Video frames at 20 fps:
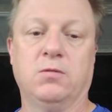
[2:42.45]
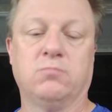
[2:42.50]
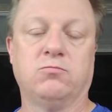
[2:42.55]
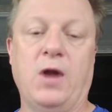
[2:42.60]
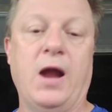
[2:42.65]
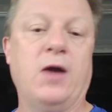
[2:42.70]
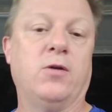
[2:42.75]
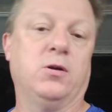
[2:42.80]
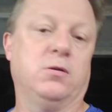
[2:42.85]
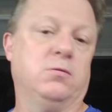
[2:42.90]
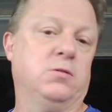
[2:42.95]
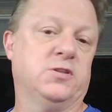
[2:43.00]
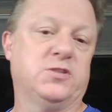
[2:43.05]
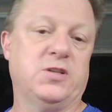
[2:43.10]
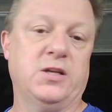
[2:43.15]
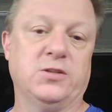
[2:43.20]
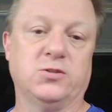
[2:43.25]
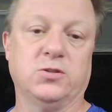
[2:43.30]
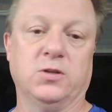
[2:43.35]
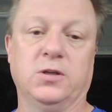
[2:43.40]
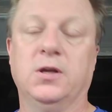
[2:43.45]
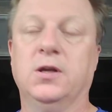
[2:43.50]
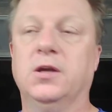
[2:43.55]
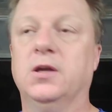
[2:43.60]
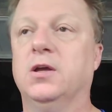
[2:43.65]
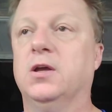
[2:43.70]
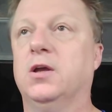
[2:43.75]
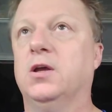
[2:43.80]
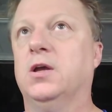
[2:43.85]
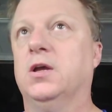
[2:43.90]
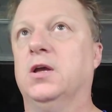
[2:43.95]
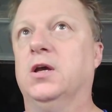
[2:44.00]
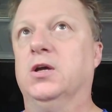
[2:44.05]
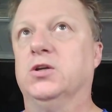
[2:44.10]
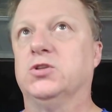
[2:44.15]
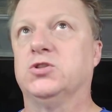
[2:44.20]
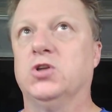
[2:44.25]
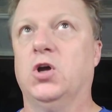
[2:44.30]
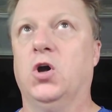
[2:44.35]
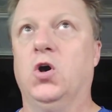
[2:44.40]
router, essentially.
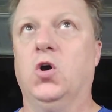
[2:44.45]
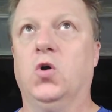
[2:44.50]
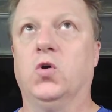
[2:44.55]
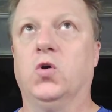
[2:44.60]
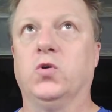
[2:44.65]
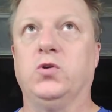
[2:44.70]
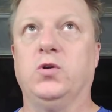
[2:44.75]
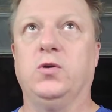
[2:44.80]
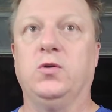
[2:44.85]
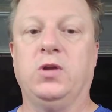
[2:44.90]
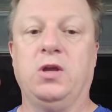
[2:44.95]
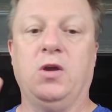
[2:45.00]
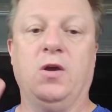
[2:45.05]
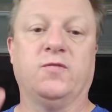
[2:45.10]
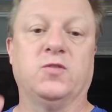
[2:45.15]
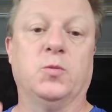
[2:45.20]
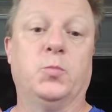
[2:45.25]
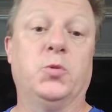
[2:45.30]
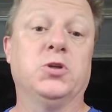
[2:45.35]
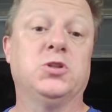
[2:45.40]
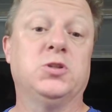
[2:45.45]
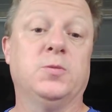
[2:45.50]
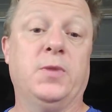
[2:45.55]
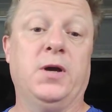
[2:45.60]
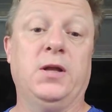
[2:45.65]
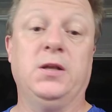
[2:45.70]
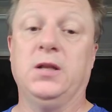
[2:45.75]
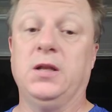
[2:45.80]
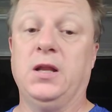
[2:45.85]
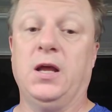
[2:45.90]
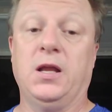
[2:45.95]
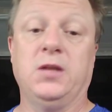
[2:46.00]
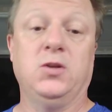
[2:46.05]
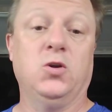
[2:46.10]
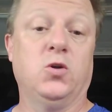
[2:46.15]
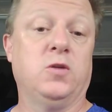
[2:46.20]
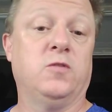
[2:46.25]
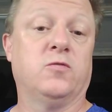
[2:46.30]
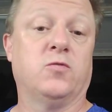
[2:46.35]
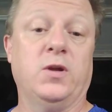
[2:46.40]
So you have to push a button, and I
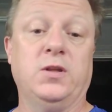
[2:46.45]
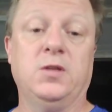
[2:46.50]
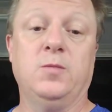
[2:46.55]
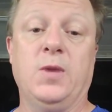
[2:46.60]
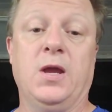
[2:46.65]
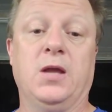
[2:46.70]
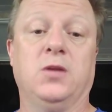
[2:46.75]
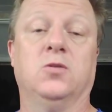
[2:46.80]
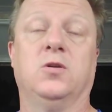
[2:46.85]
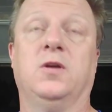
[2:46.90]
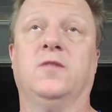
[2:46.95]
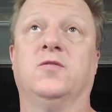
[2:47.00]
know you've read the manual.